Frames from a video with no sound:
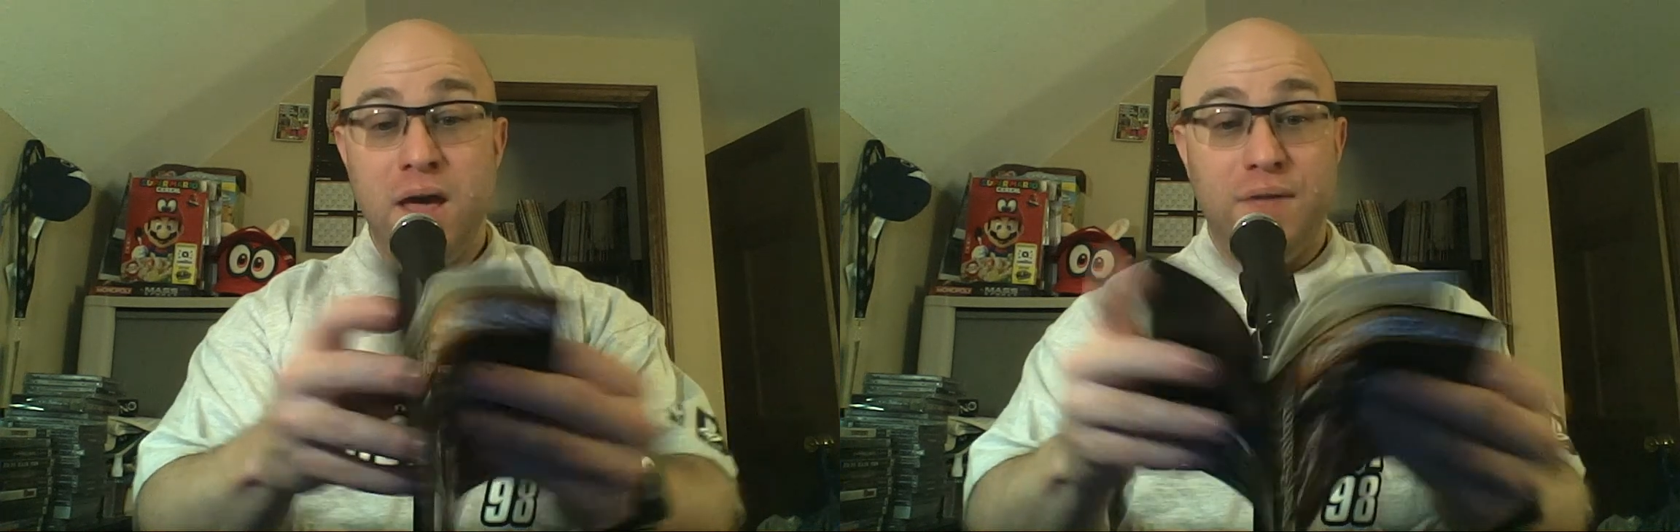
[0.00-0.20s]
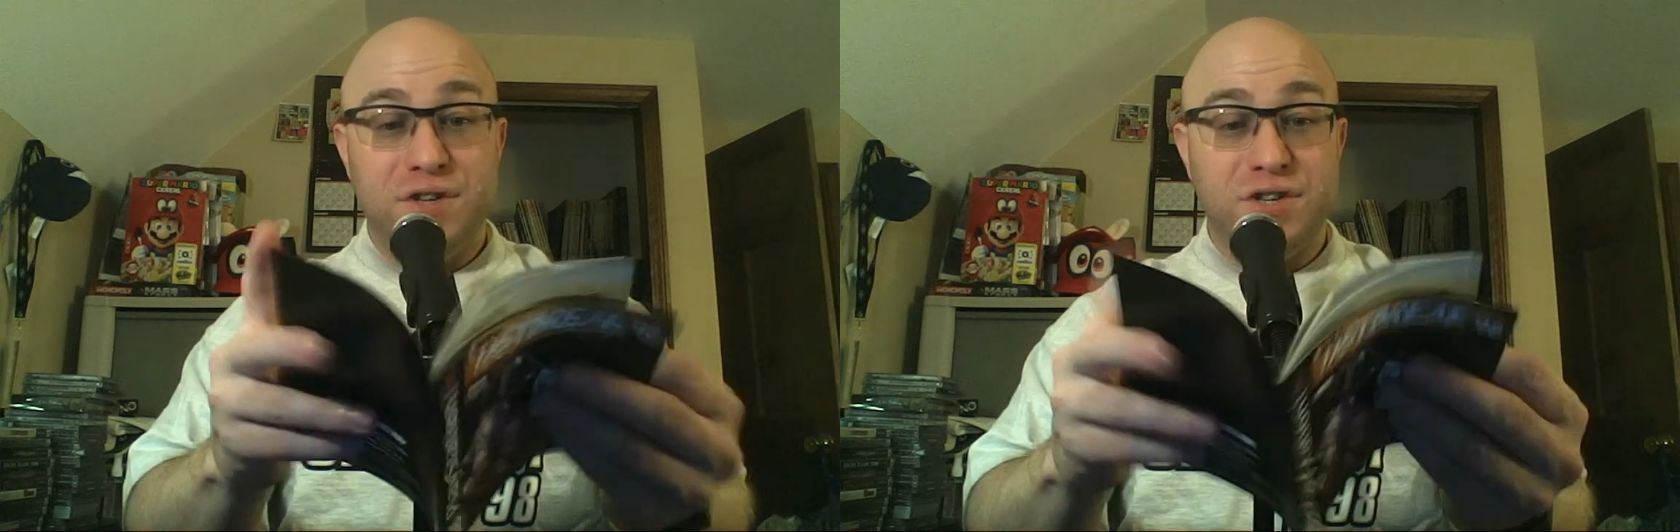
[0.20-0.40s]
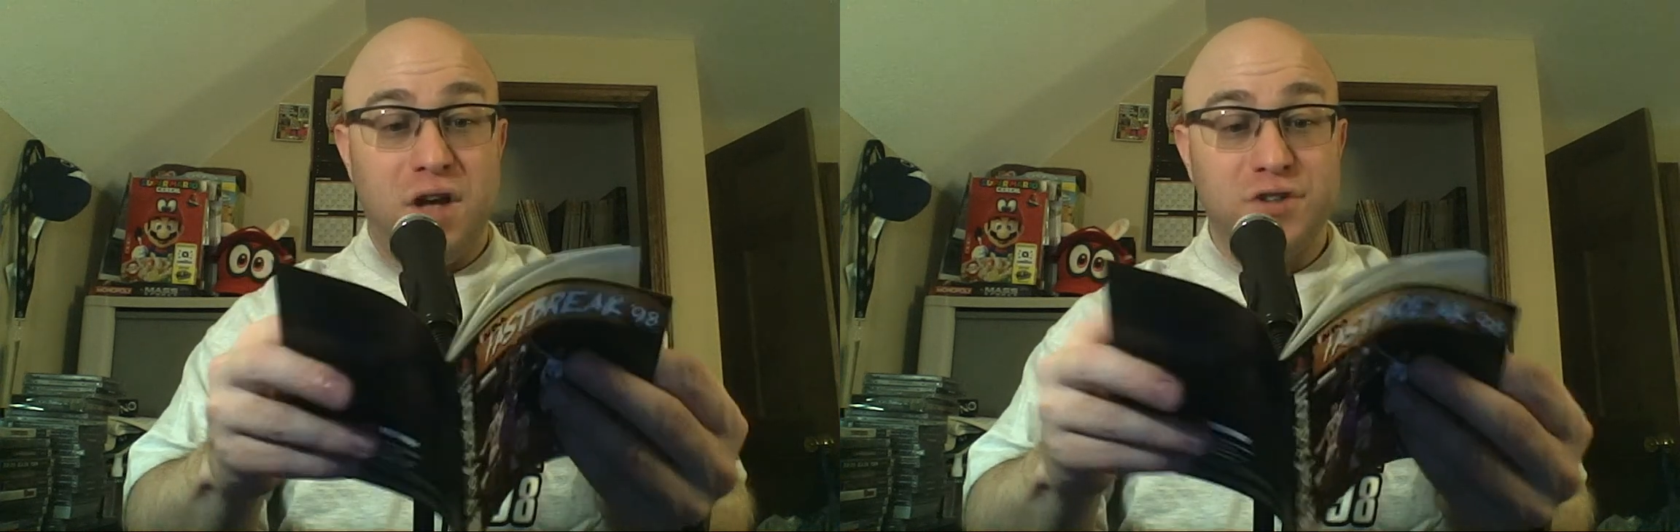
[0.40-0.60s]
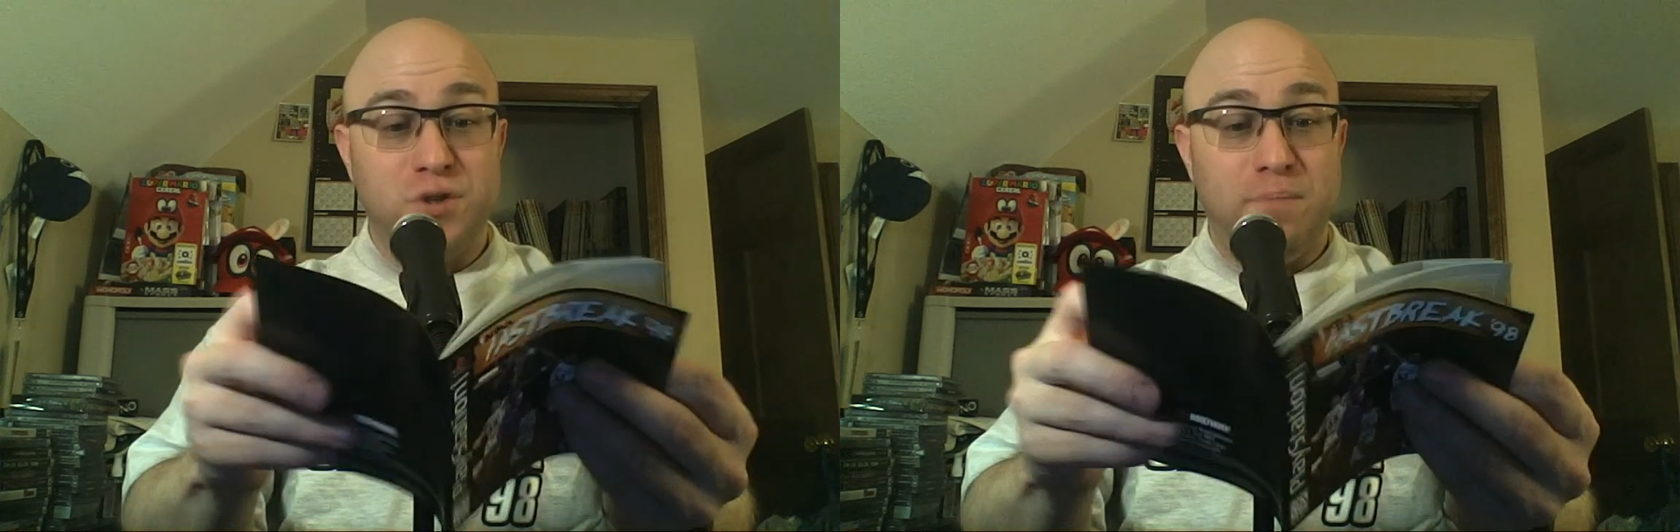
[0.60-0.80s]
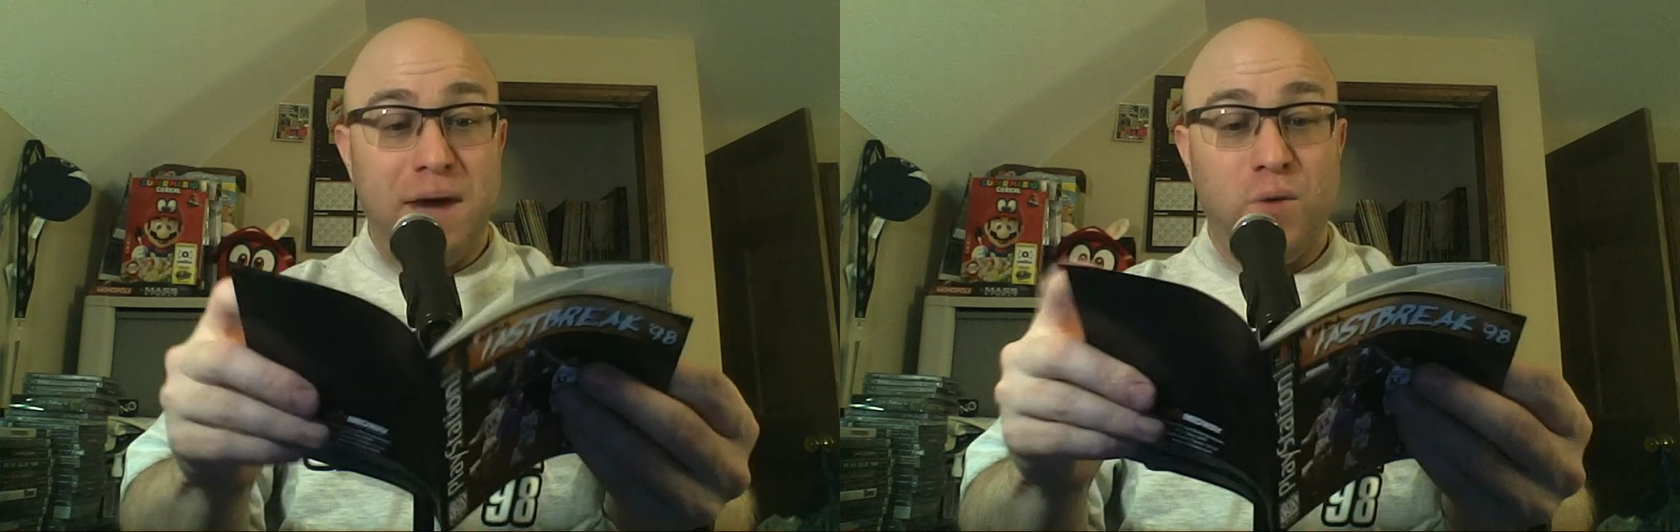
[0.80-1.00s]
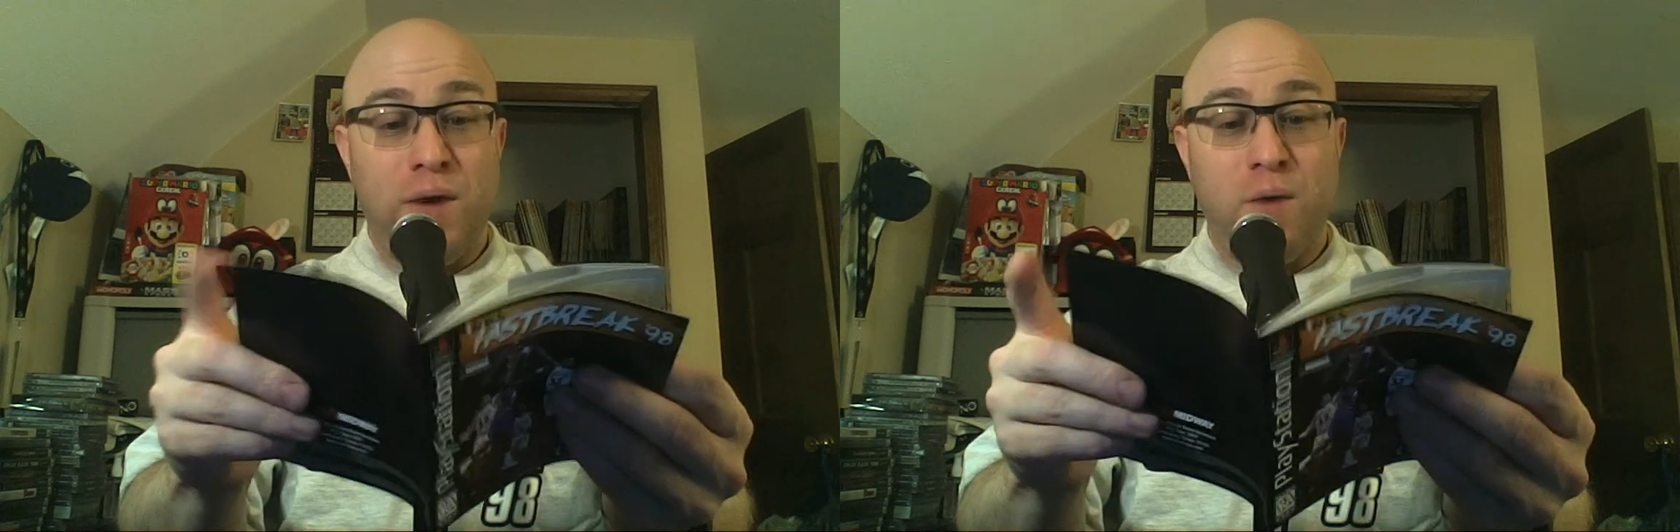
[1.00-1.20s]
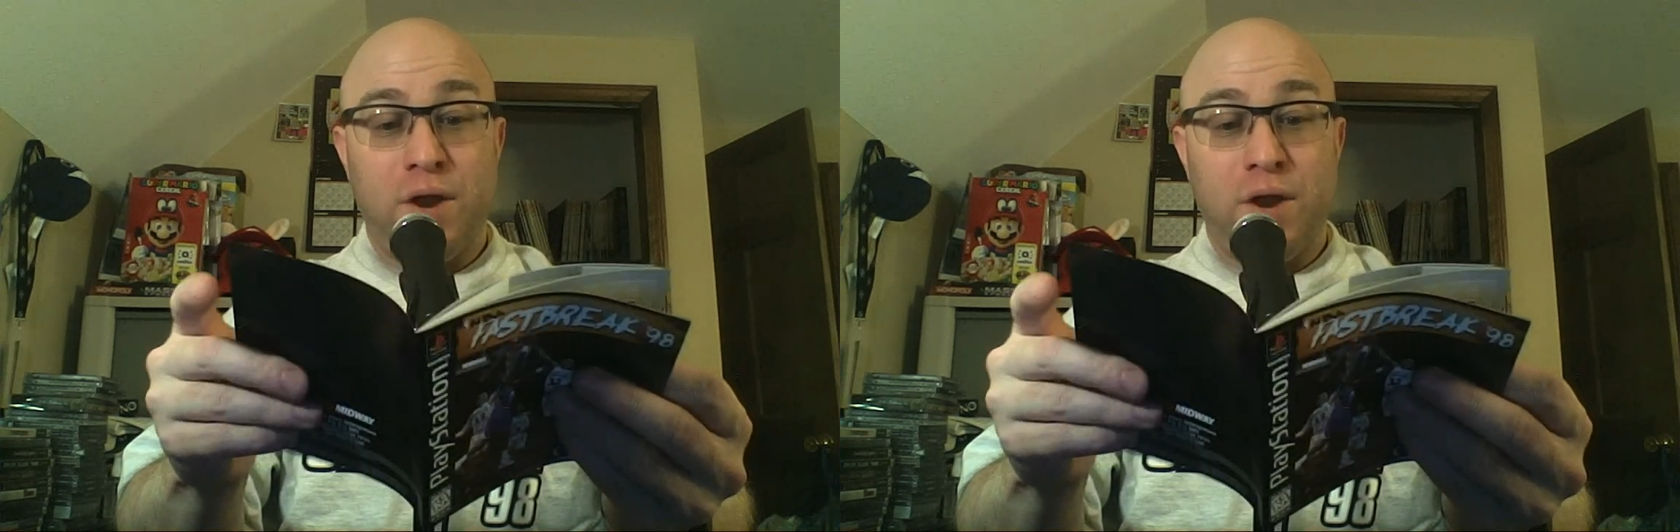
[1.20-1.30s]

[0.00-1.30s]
This is also, by the way,